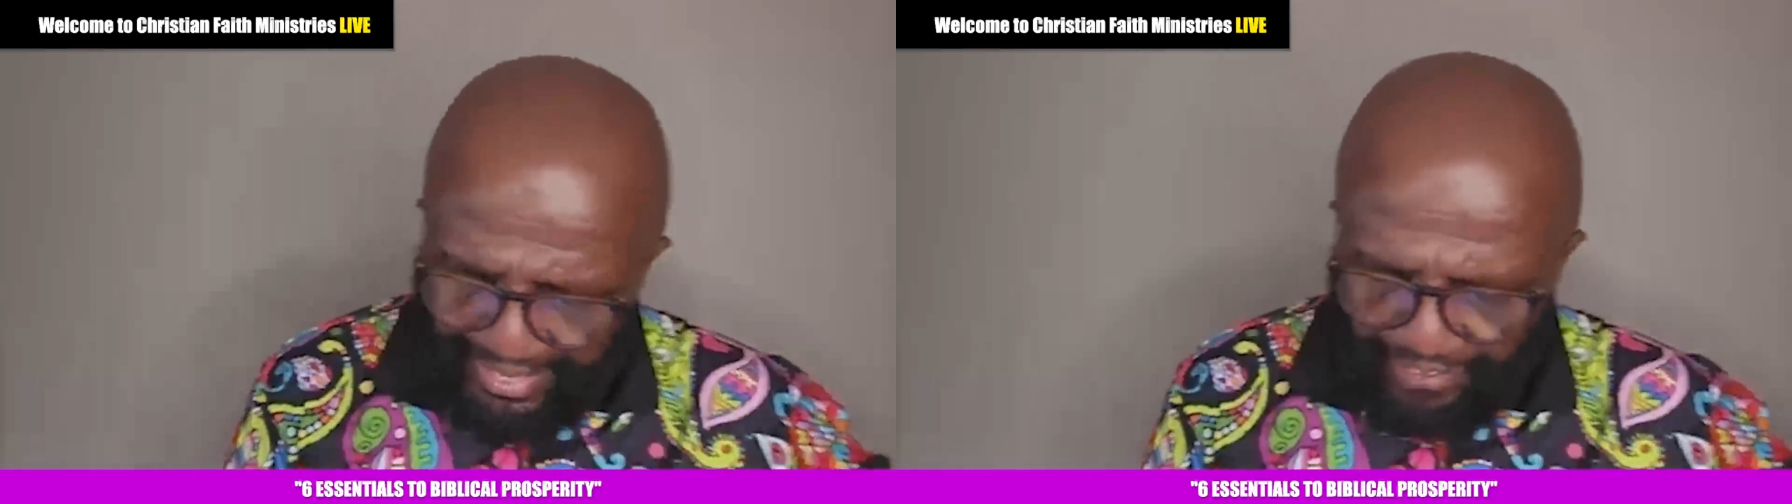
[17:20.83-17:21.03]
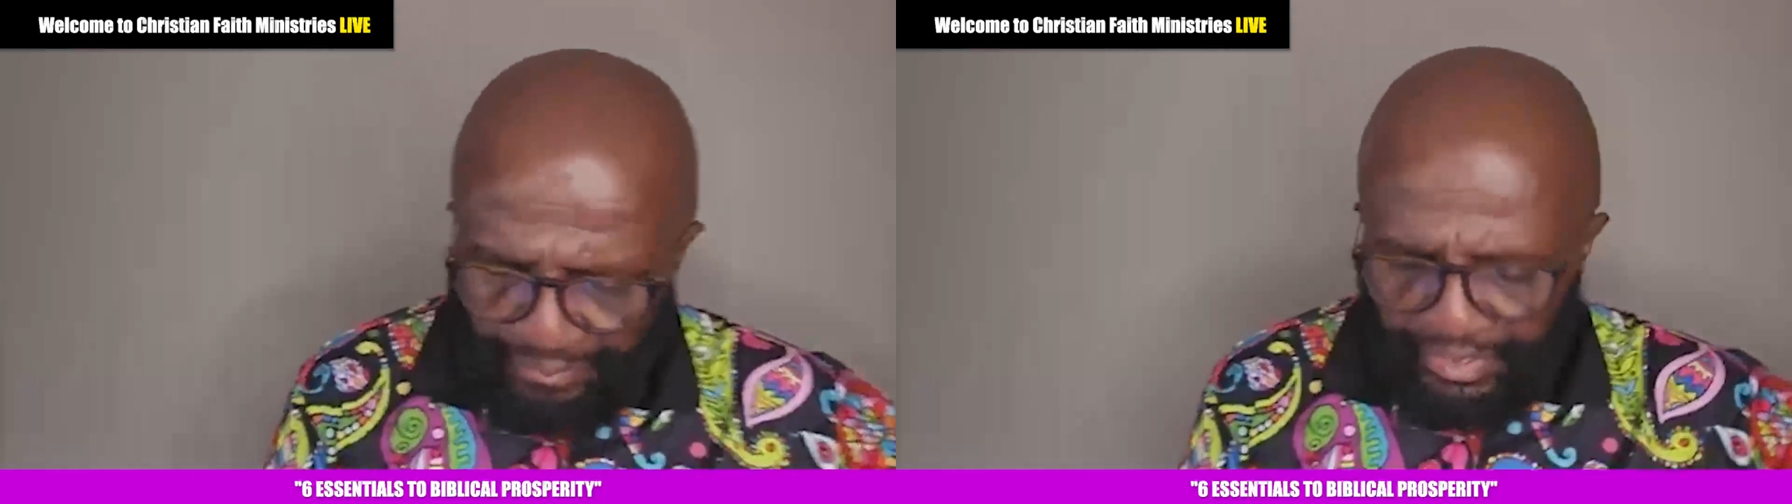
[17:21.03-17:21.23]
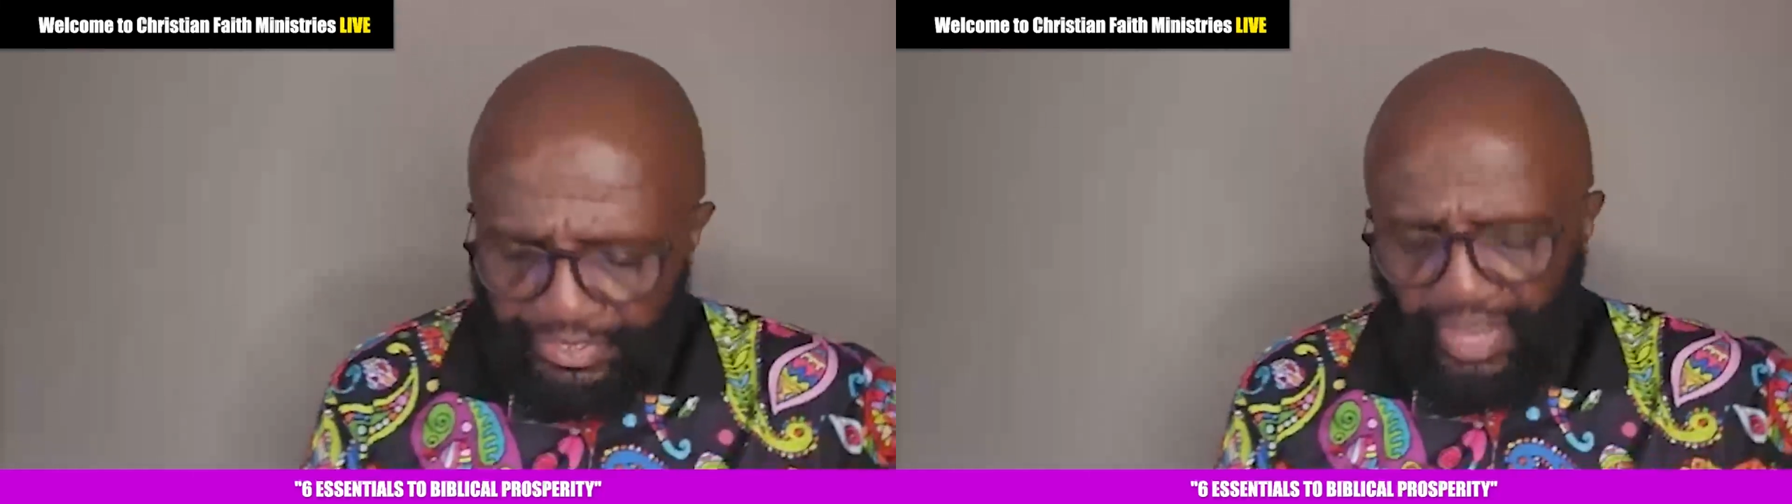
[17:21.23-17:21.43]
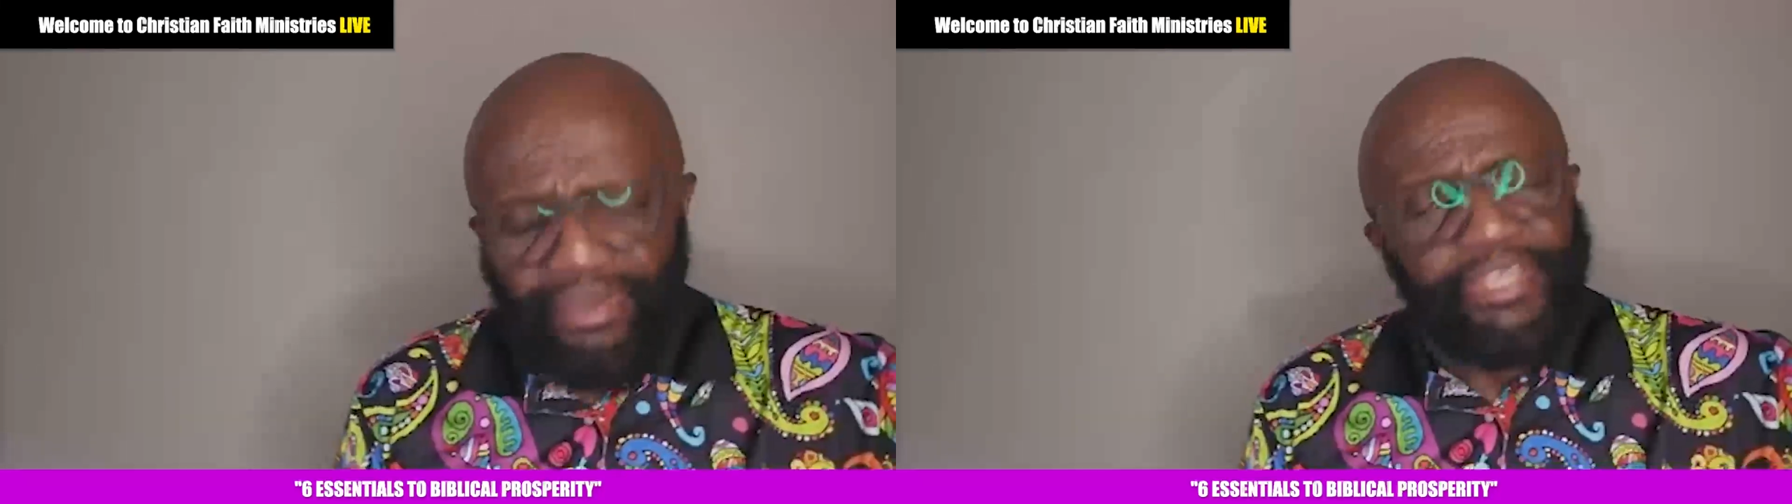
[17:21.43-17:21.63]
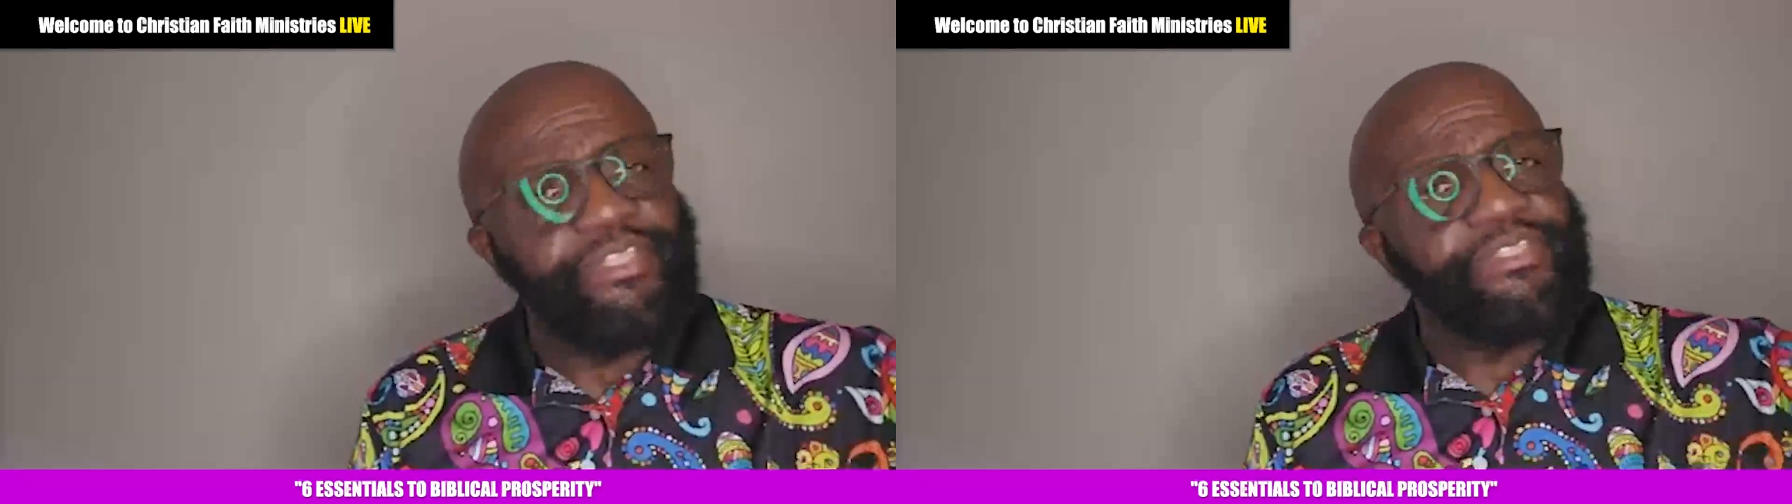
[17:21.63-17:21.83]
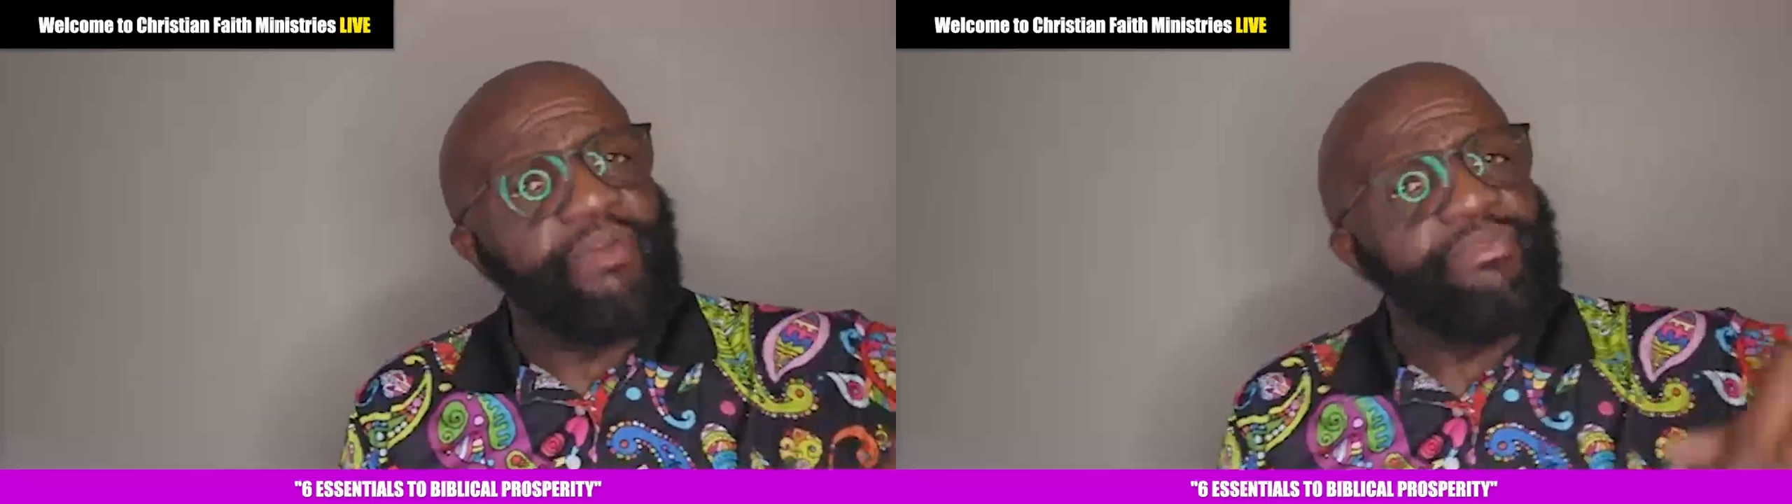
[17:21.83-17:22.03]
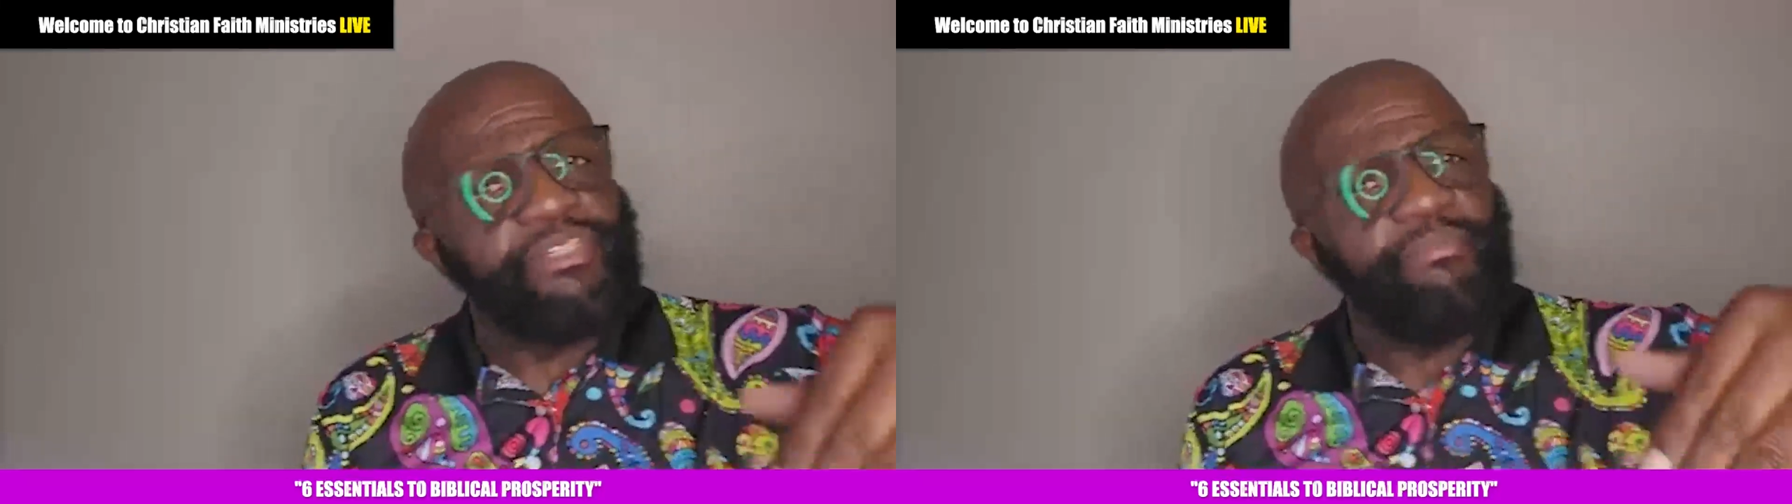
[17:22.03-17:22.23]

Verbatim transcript: have been young, and he said,